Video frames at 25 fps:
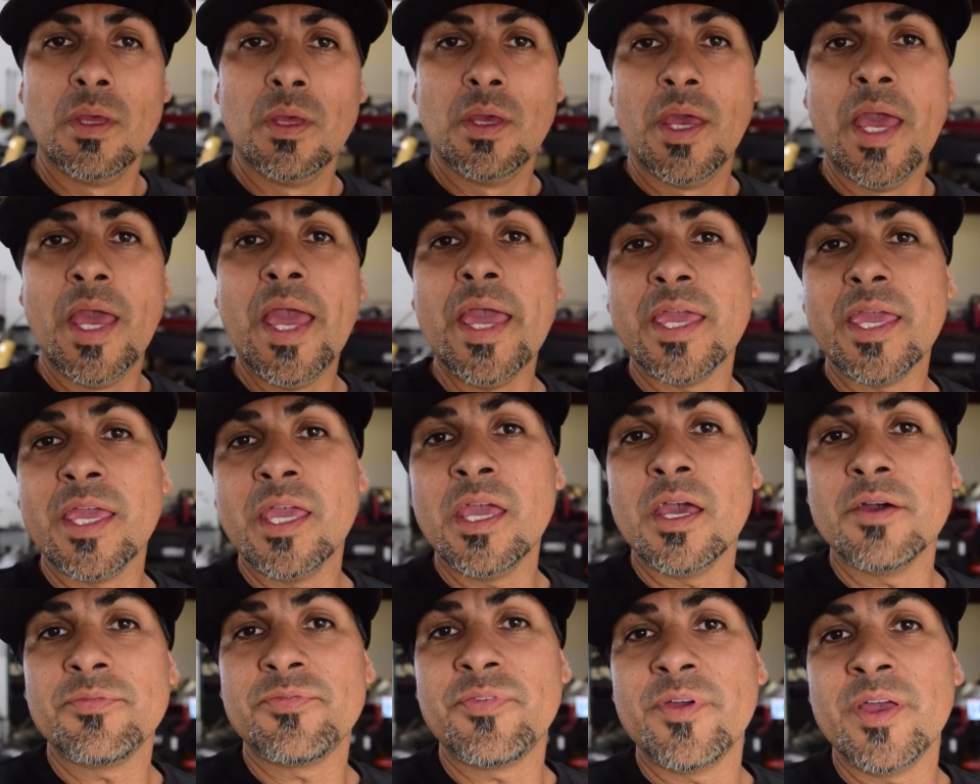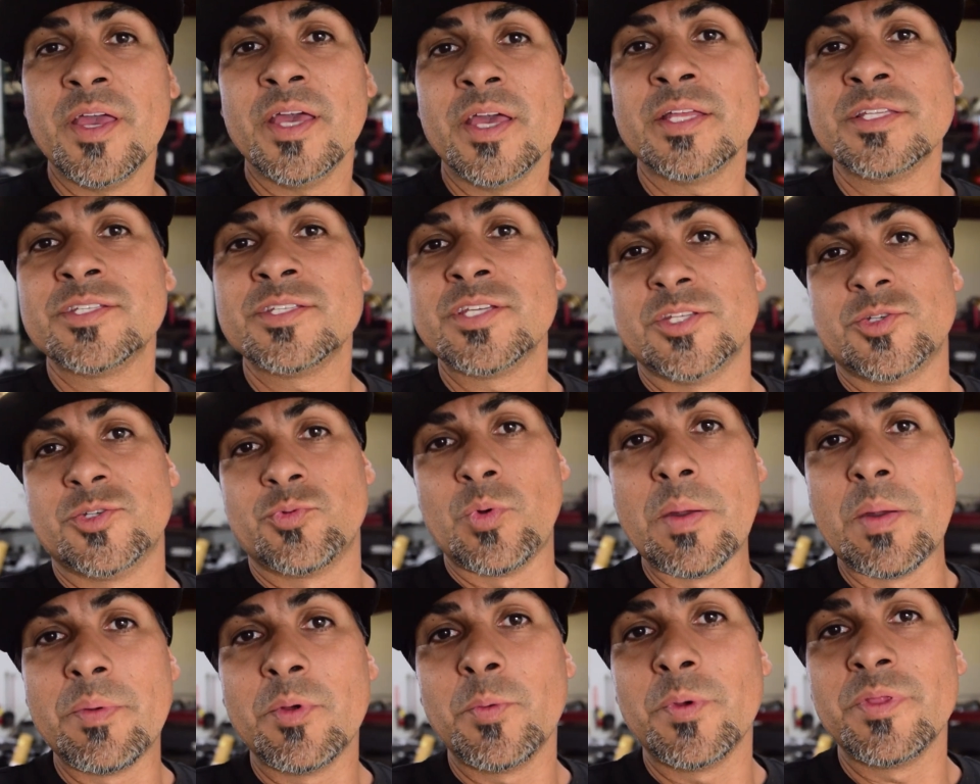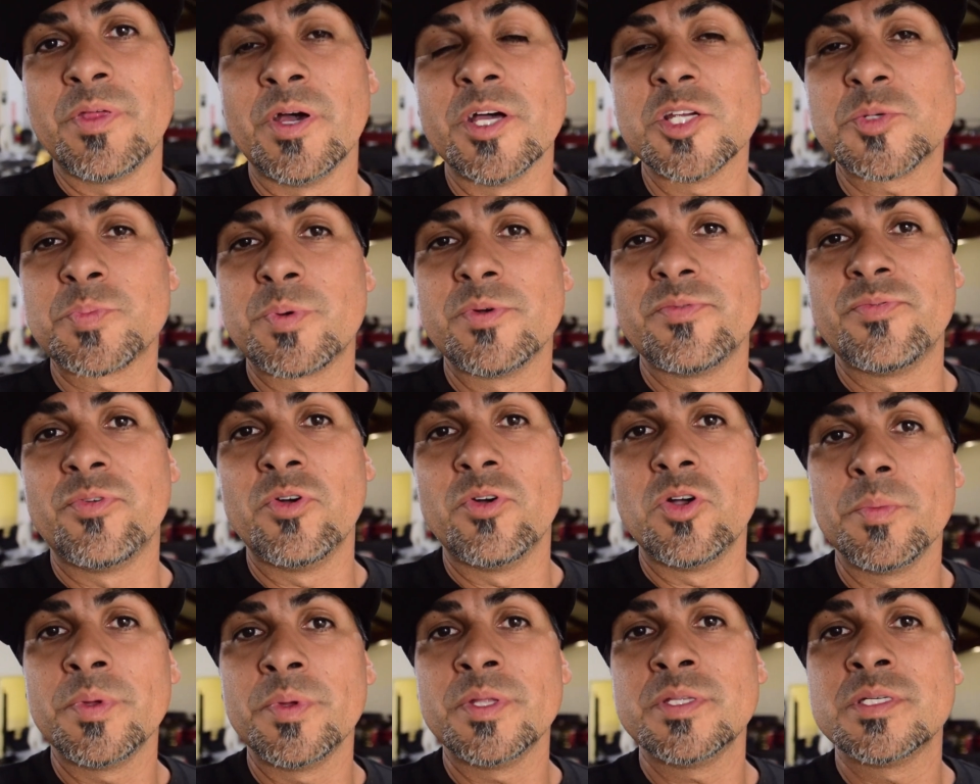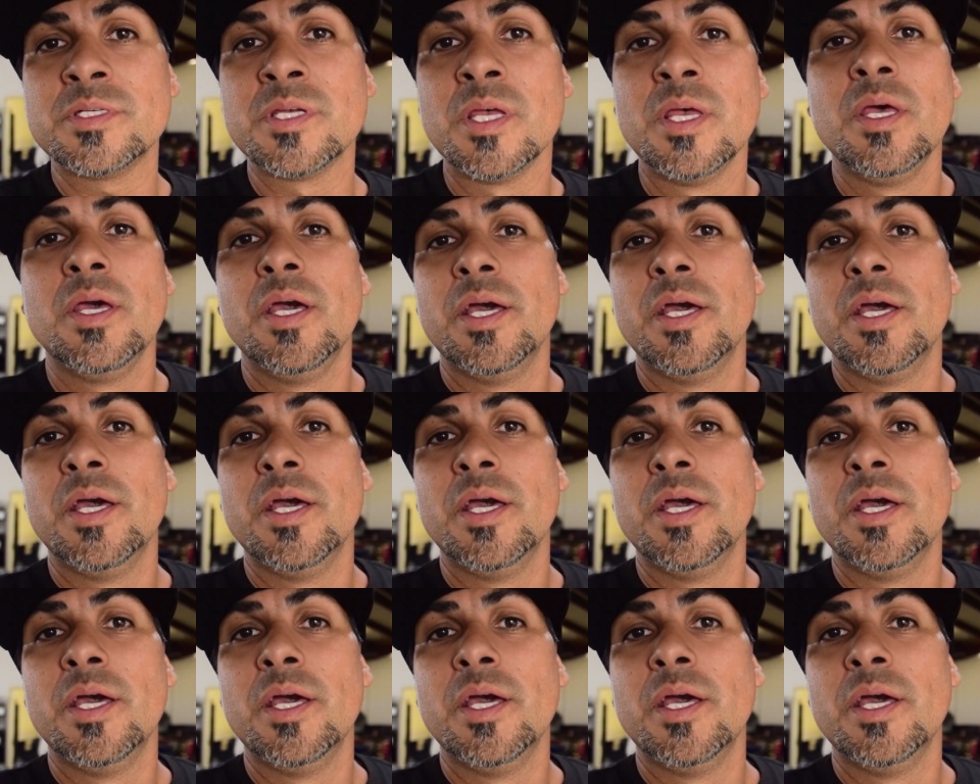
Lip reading: Hey EF fans, it's Robert with Hush Performance,